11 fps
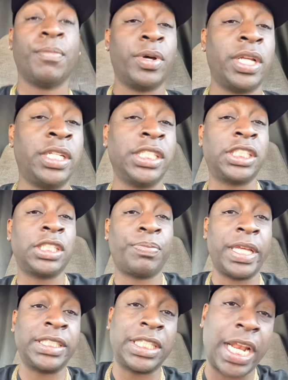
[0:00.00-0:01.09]
But this is the
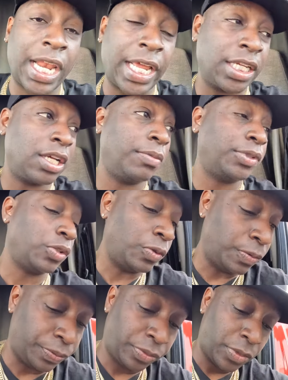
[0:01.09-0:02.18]
place that I like to come to,
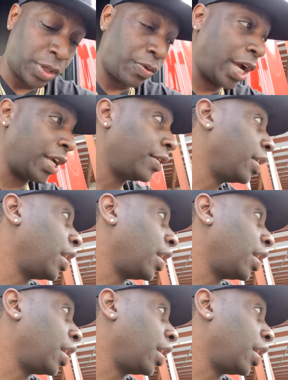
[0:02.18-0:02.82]
right?